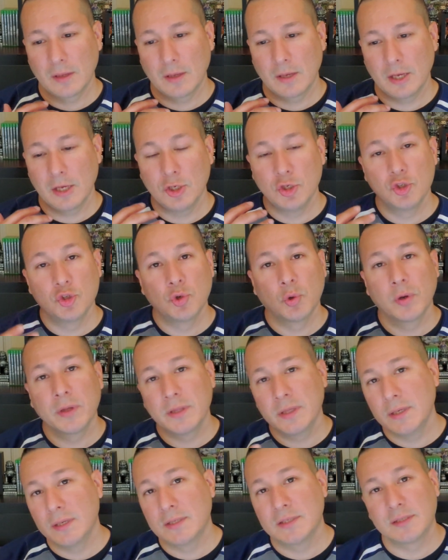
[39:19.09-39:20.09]
enjoy
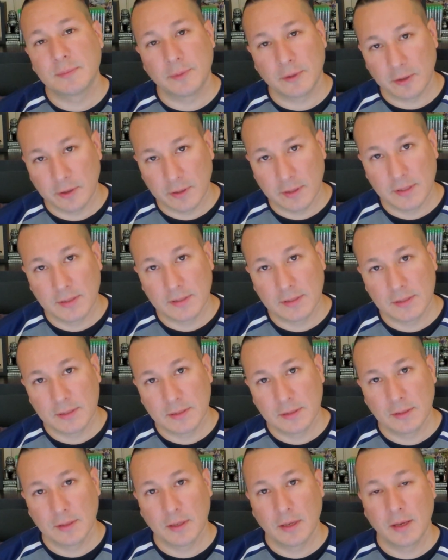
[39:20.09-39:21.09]
the experience,
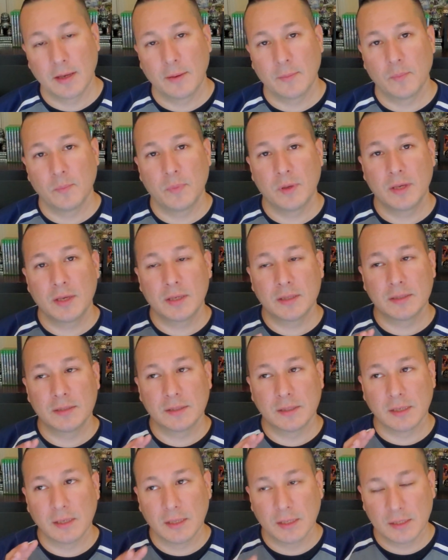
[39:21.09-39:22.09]
because
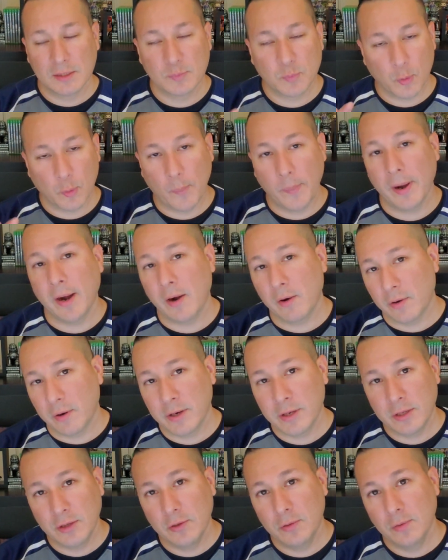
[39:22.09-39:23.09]
it is
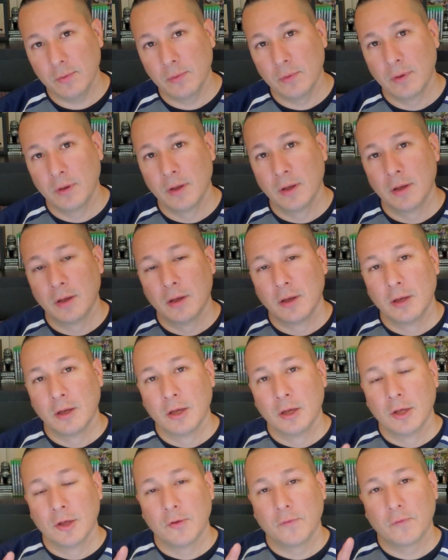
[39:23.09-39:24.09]
preparing you
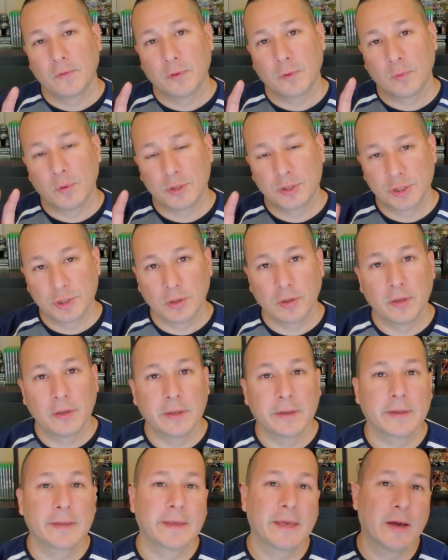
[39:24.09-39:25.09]
for what you're going to
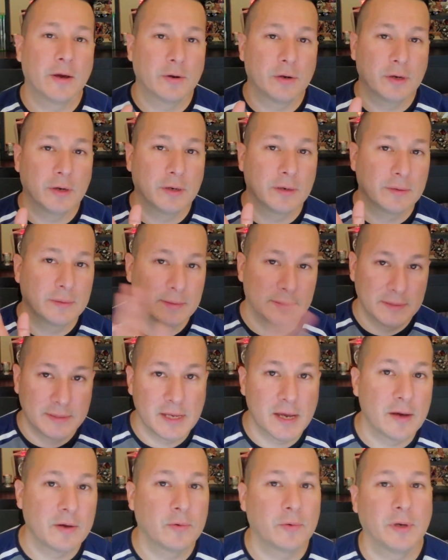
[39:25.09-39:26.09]
encounter
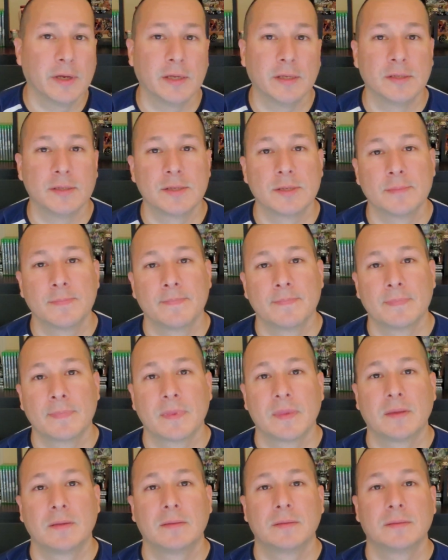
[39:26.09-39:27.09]
downrange.
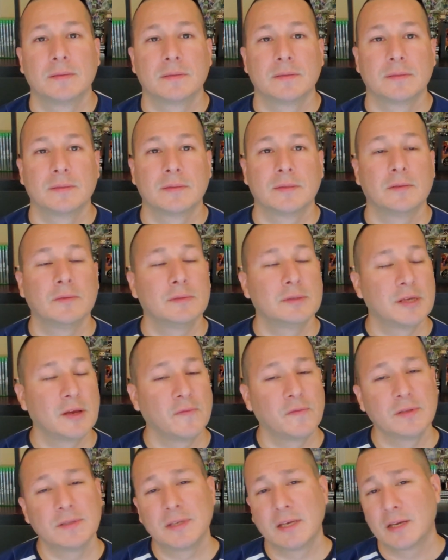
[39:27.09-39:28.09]
So
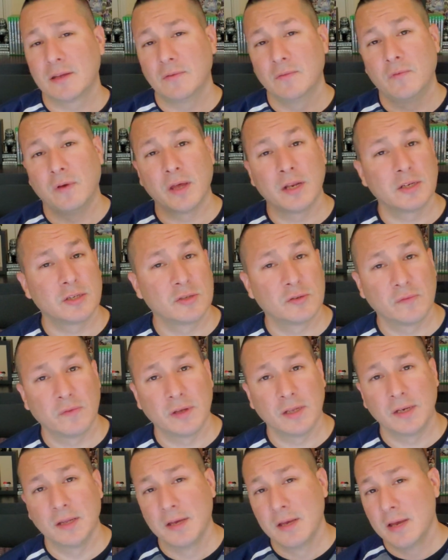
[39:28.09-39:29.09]
definitely take advantage of
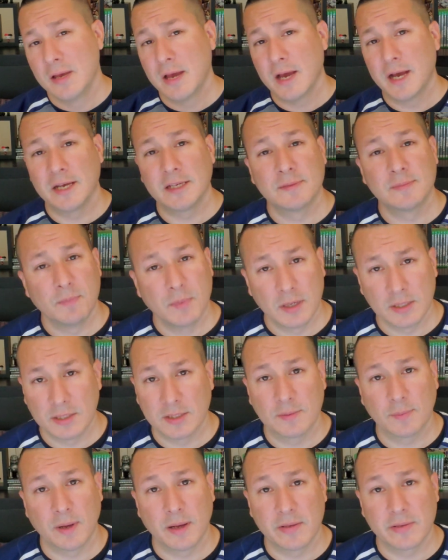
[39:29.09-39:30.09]
it as much
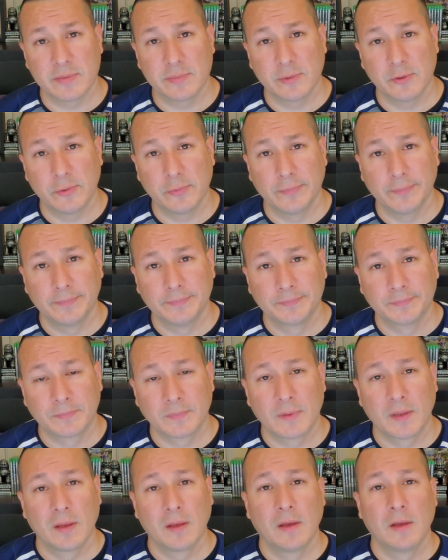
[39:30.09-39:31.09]
as possible.
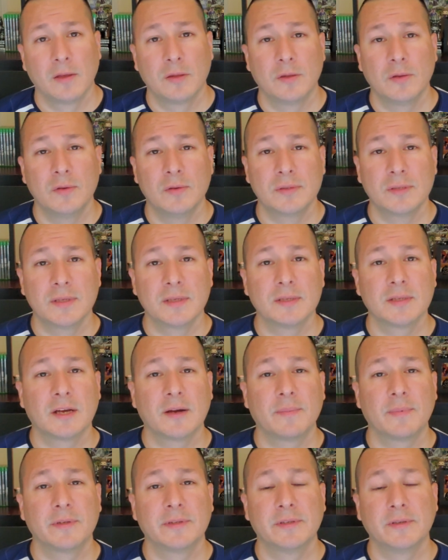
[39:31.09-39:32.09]
Use this
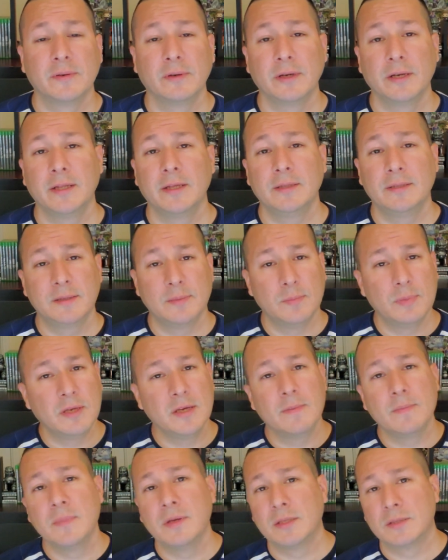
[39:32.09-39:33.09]
opportunity to be a
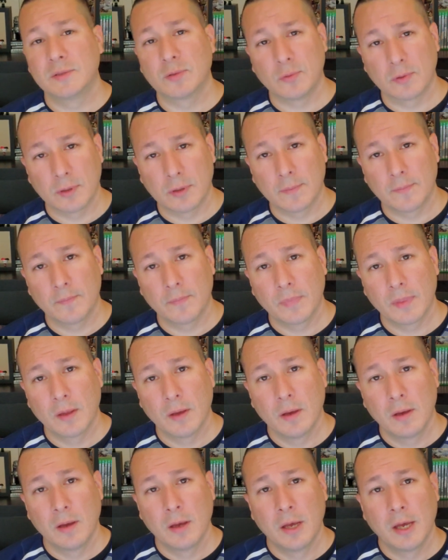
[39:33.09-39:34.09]
mentor
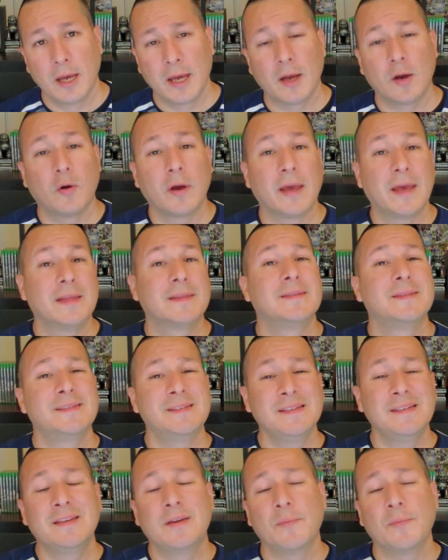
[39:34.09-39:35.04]
and seek